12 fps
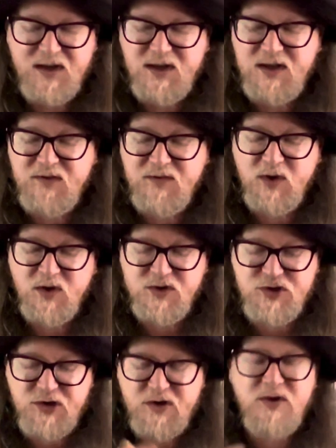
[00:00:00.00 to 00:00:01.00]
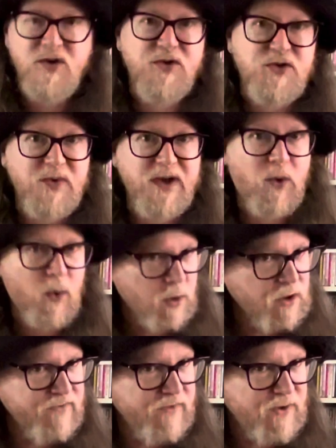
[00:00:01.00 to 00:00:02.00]
You've got Joe not doing
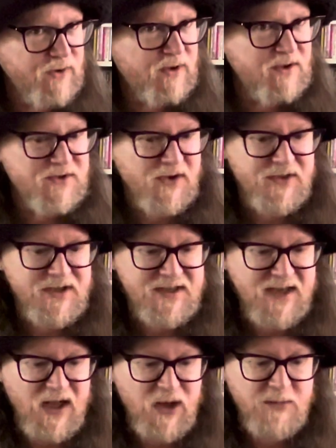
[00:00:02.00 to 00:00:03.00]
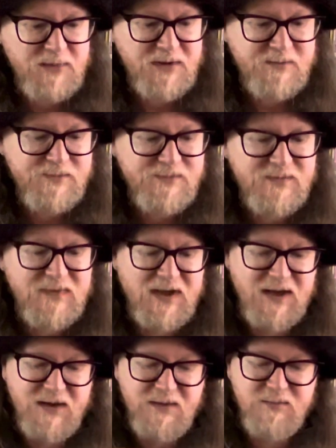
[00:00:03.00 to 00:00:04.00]
all the vocals on this album,
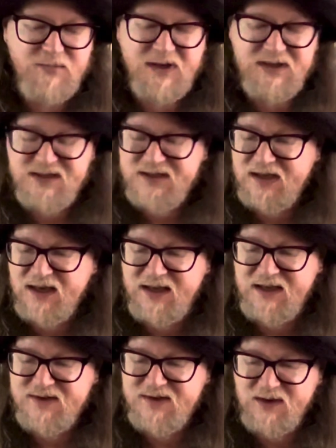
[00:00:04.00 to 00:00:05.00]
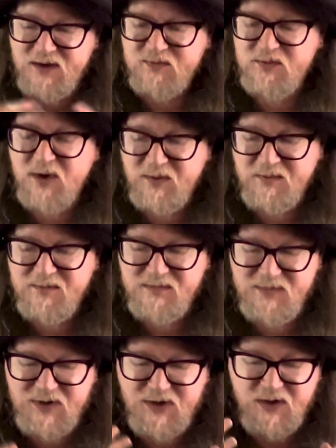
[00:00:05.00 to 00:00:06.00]
but uh, he's a, a,
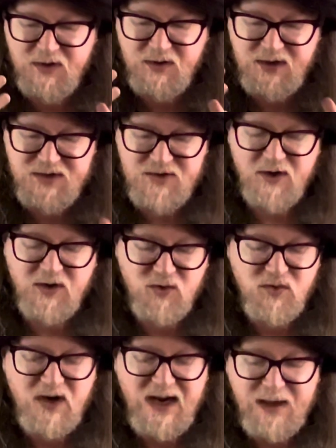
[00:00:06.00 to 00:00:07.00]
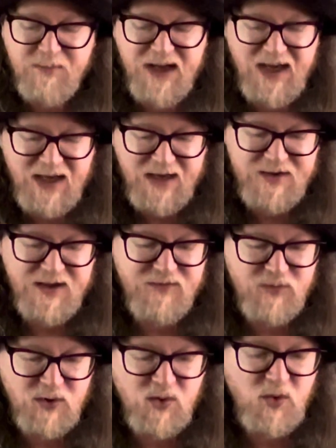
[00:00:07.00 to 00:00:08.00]
you know, he's got a crack band.
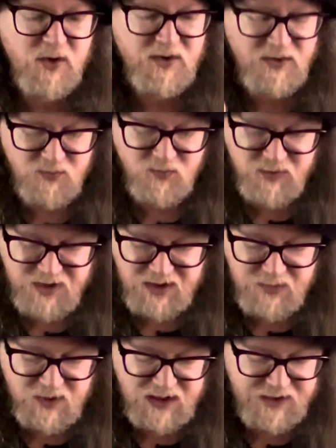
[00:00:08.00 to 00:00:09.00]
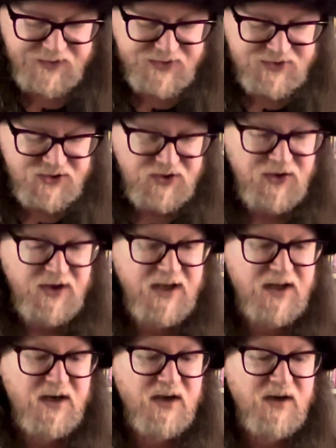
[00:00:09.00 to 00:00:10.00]
They've recorded it really well in the
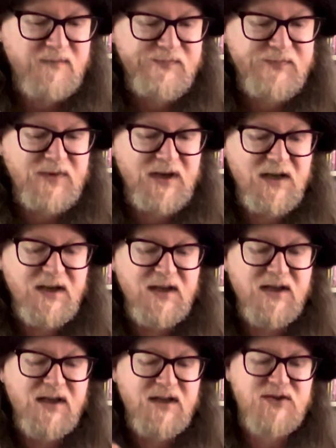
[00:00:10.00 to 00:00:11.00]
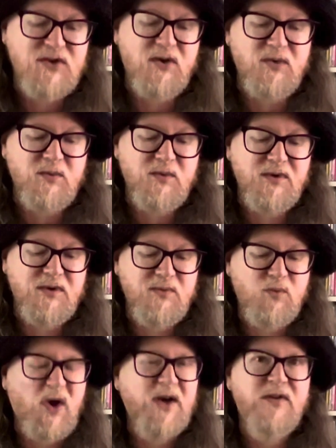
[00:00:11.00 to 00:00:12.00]
studio. It's got
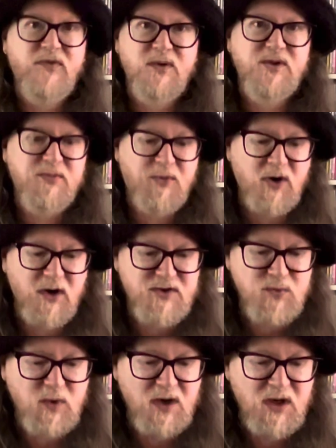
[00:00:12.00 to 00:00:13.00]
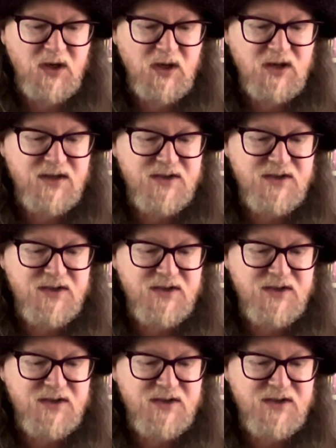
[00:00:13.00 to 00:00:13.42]
wonderful Tomorrow's World.